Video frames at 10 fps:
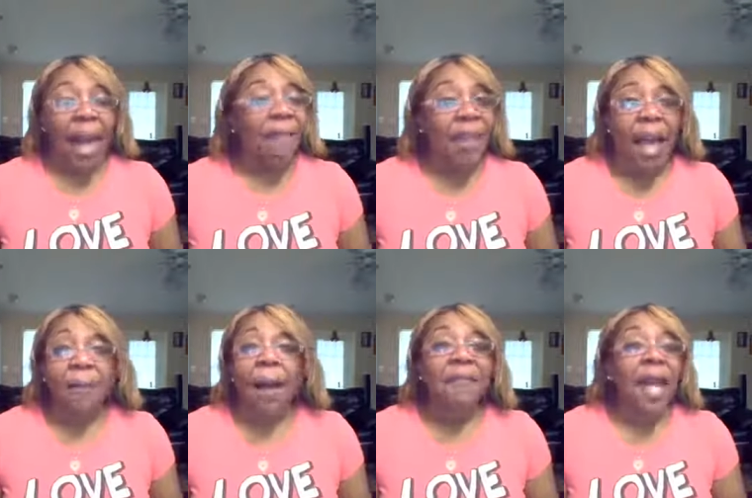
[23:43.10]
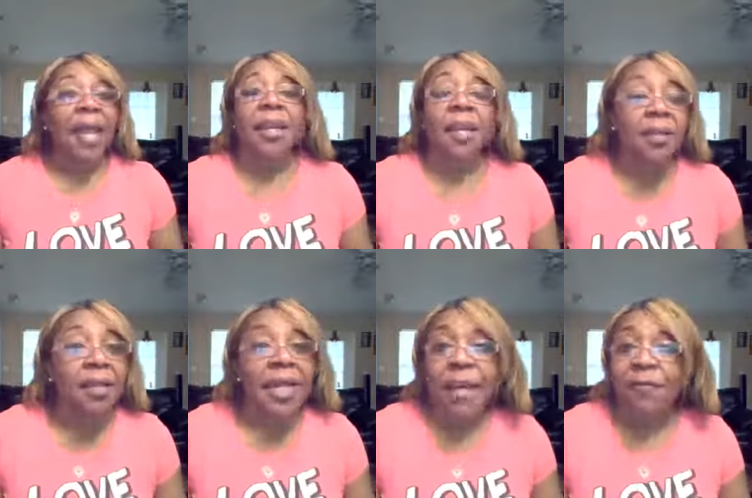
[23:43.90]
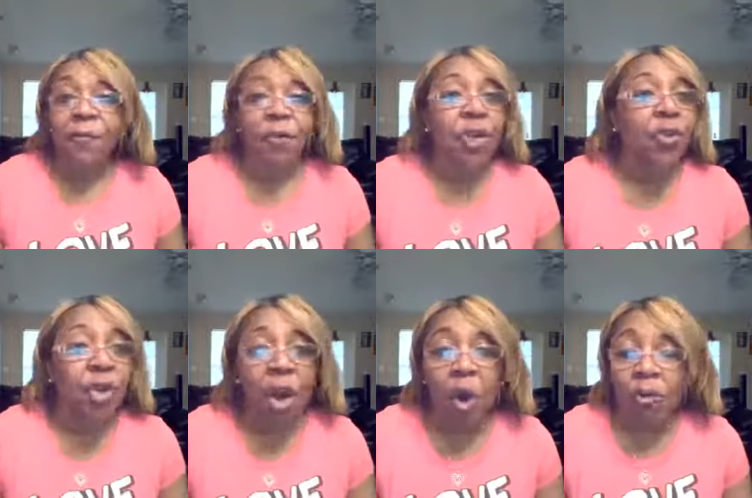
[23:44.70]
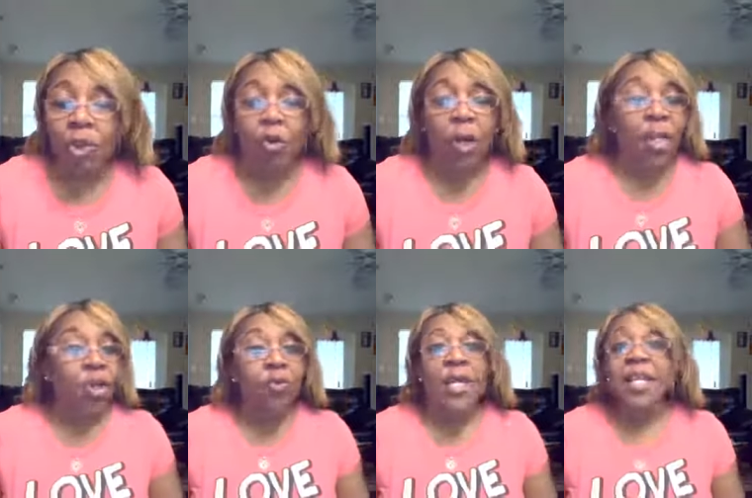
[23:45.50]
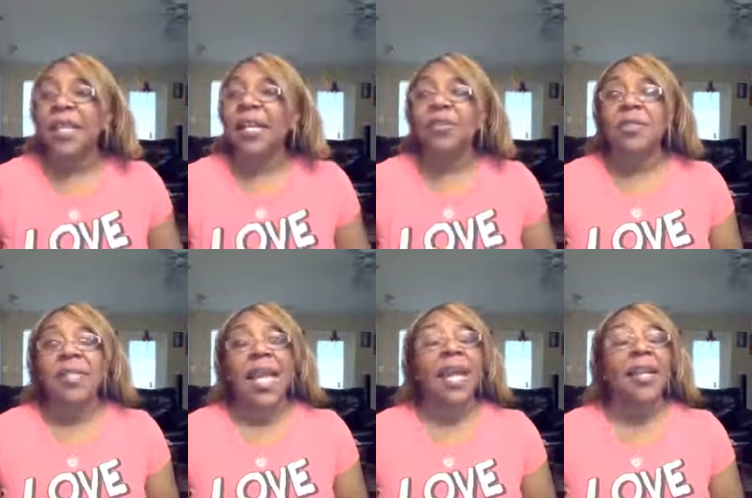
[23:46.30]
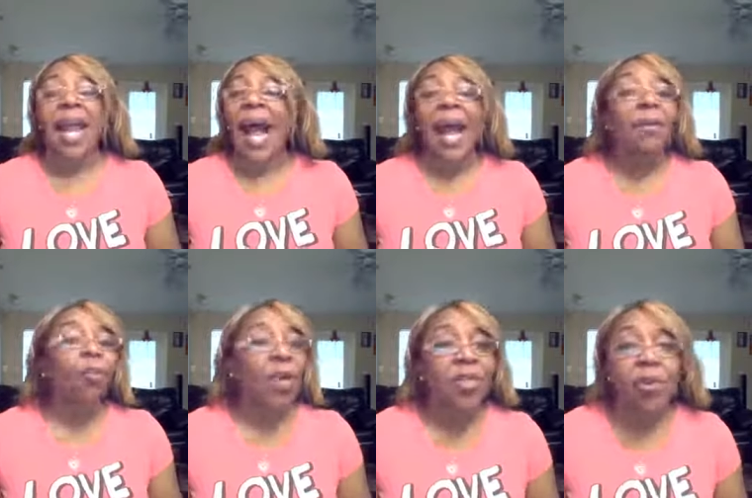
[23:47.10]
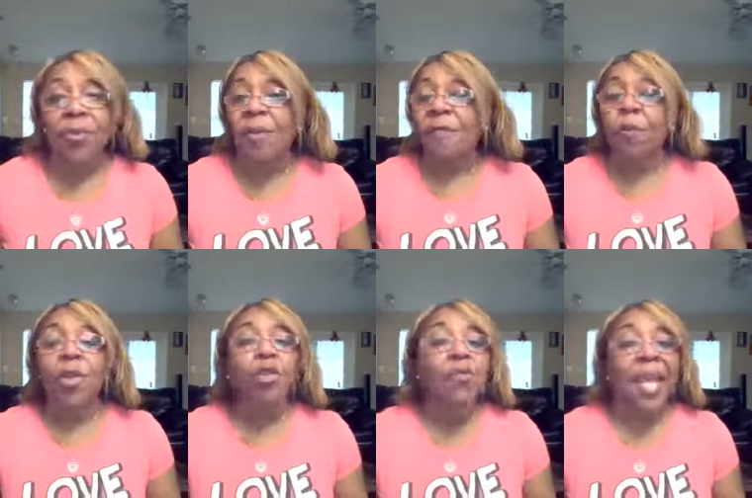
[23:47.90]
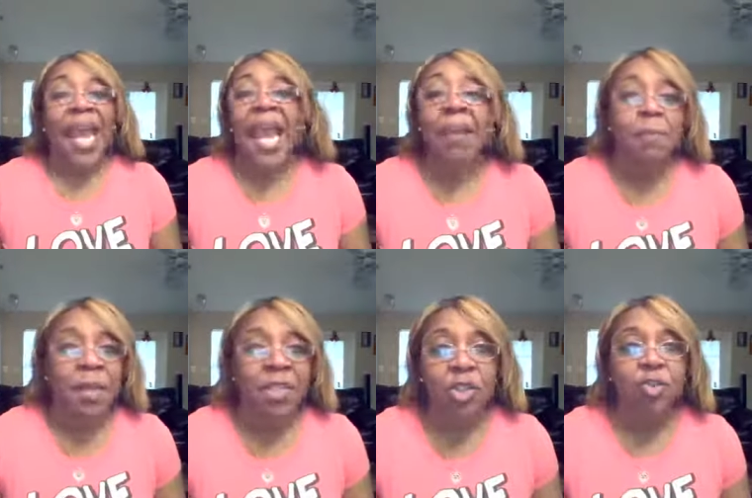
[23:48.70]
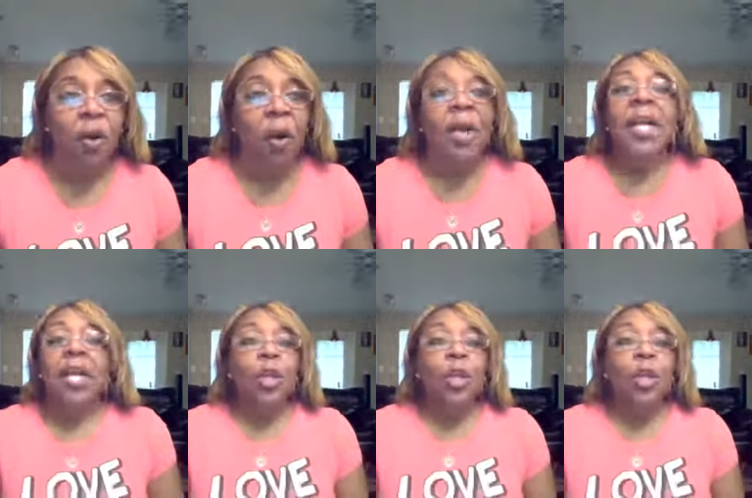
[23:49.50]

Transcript: I've got I've got another level for you to go to, and you need to understand that I'm with you. Therefore, you can be strong.